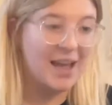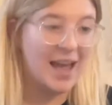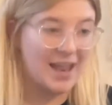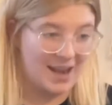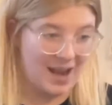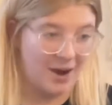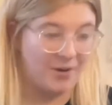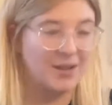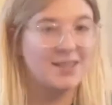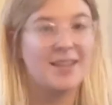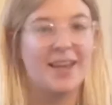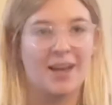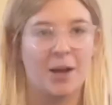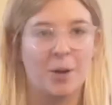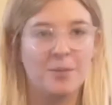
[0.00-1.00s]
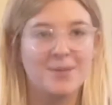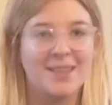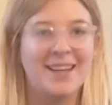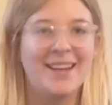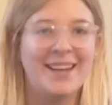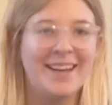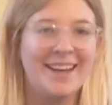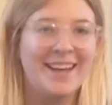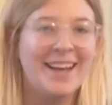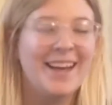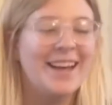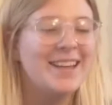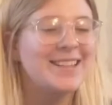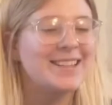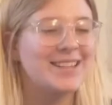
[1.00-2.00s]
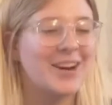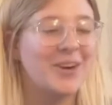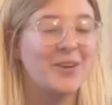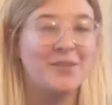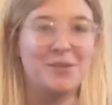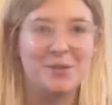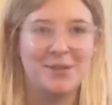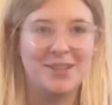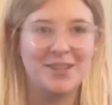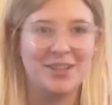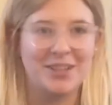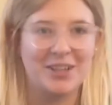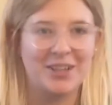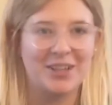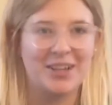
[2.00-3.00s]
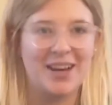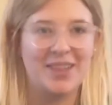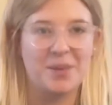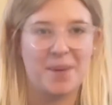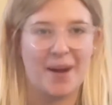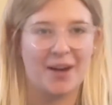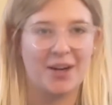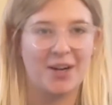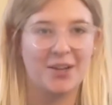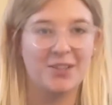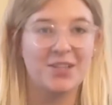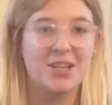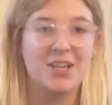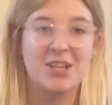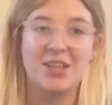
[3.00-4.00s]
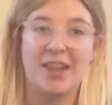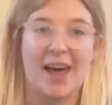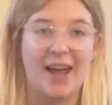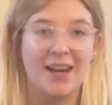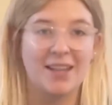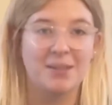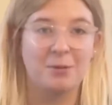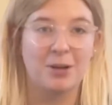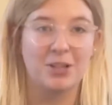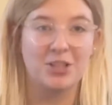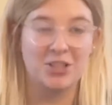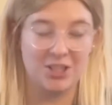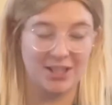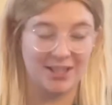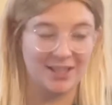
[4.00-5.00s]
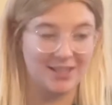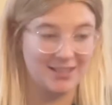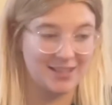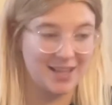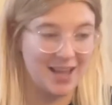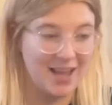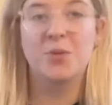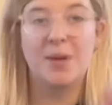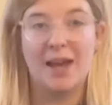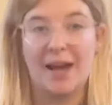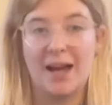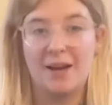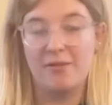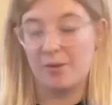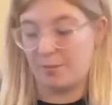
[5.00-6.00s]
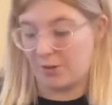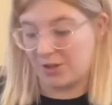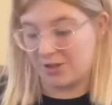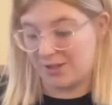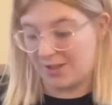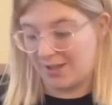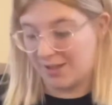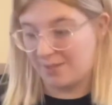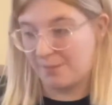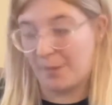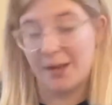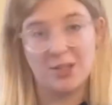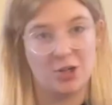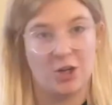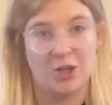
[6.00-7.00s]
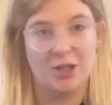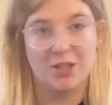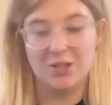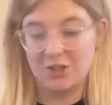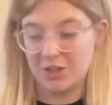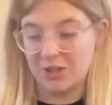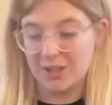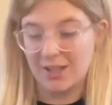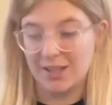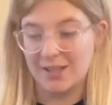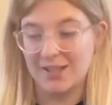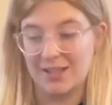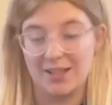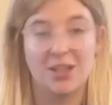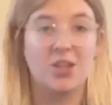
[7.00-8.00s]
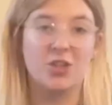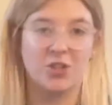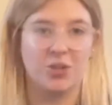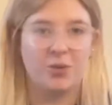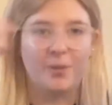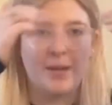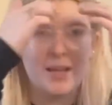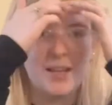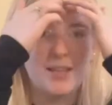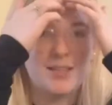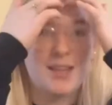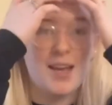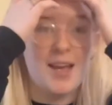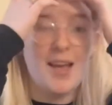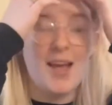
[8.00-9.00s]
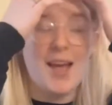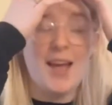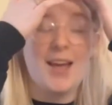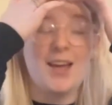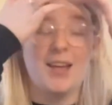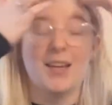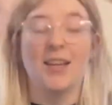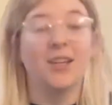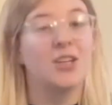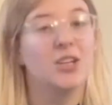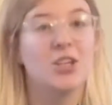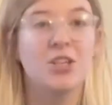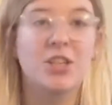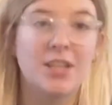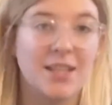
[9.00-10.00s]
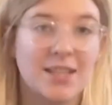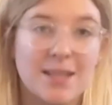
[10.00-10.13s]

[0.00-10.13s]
Now has the hiccups. So if you hear her in the background, that is where she is. We have Mossy, my dog. She is in here too because she needs